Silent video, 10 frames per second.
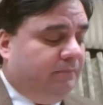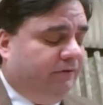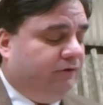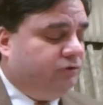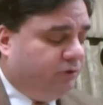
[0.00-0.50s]

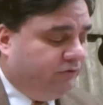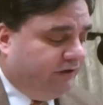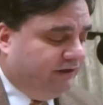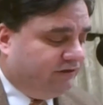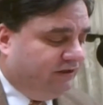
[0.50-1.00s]
But the truth
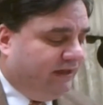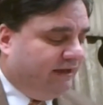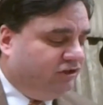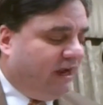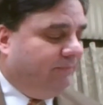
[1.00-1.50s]
is, in
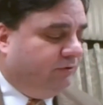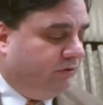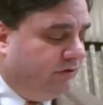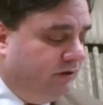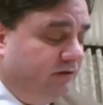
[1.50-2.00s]
that
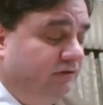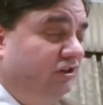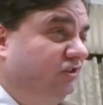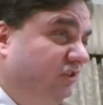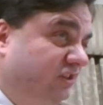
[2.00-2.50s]
chapter,
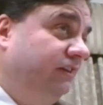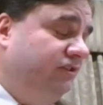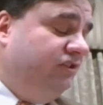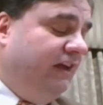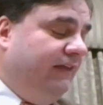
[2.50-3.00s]
Jesus
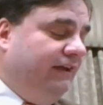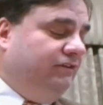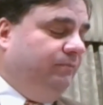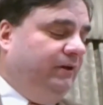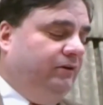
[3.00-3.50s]
did say that
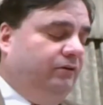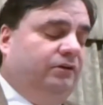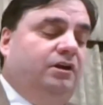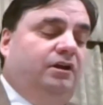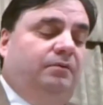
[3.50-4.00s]
to
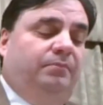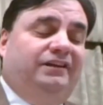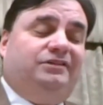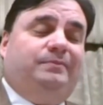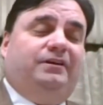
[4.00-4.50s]
Peter,
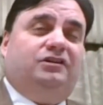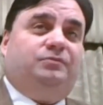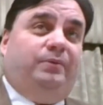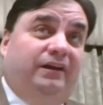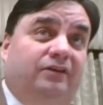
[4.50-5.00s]
but it's because
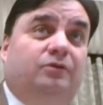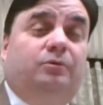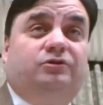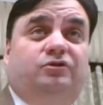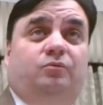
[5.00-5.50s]
Peter
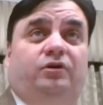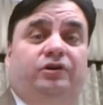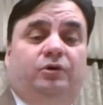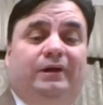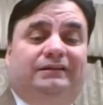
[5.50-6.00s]
was the
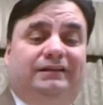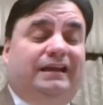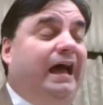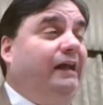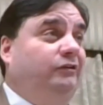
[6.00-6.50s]
one who had
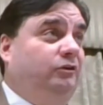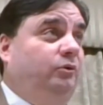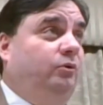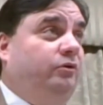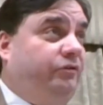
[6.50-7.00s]
denied the
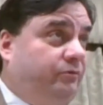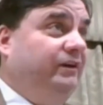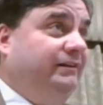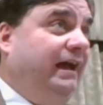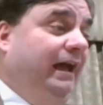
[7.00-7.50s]
Lord
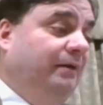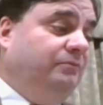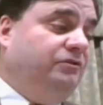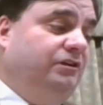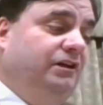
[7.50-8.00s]
three
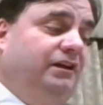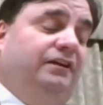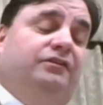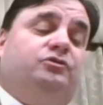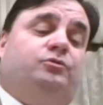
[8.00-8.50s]
times.
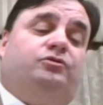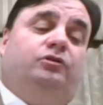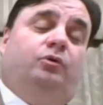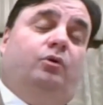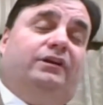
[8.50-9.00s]
And this was
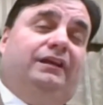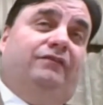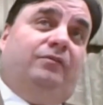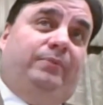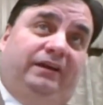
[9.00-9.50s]
the Lord
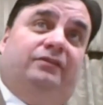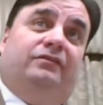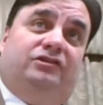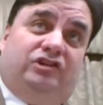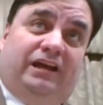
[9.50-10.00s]
giving Peter
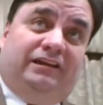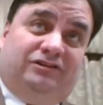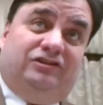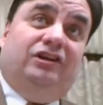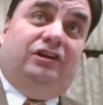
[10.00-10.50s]
the
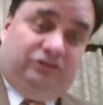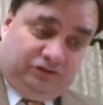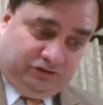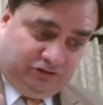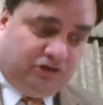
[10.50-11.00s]
chance
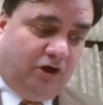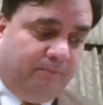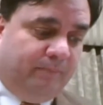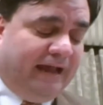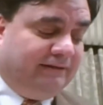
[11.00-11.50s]
to, to
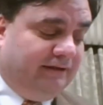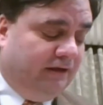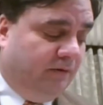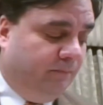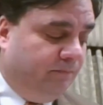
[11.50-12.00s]
come back to
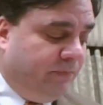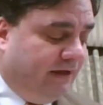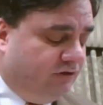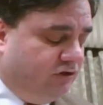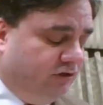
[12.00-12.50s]
him
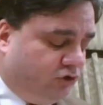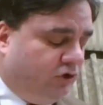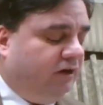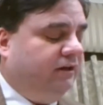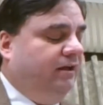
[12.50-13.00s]
and
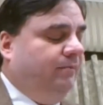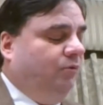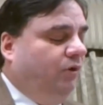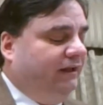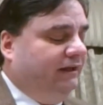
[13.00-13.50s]
instructing him in
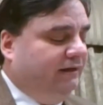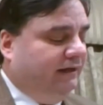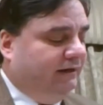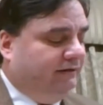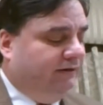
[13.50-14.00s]
what he
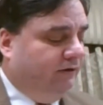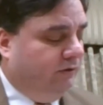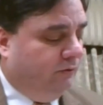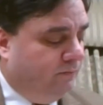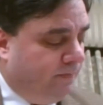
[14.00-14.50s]
needed to
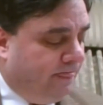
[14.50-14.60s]
do.